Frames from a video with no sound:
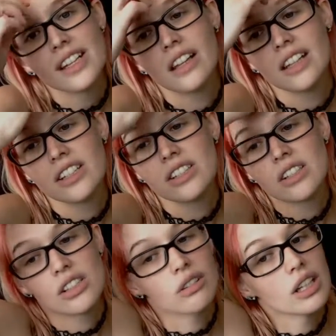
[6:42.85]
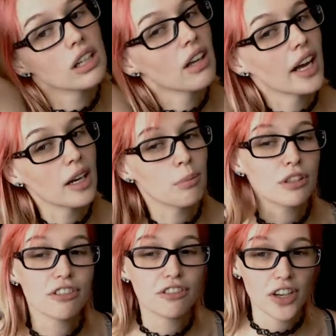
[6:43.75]
unless you're doing like
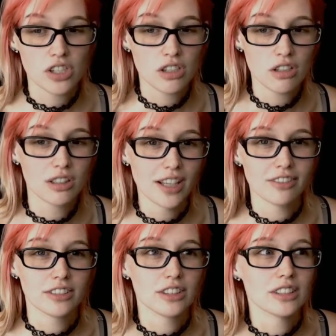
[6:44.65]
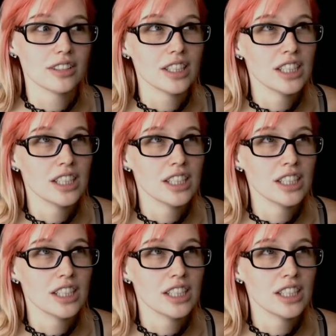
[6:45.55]
professional level.